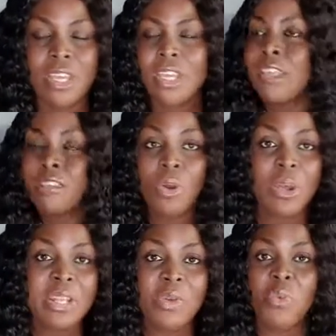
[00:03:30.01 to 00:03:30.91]
It's
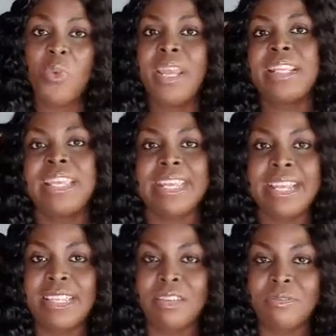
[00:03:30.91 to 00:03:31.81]
only when they
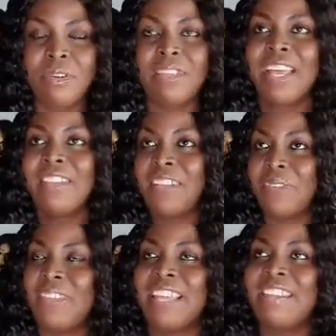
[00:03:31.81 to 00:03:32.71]
get divorced, that's when they will
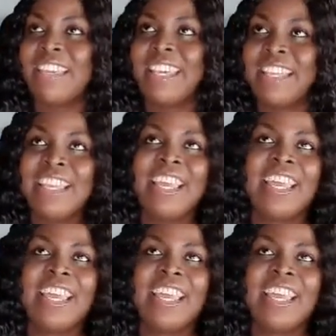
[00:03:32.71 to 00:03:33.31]
start saying,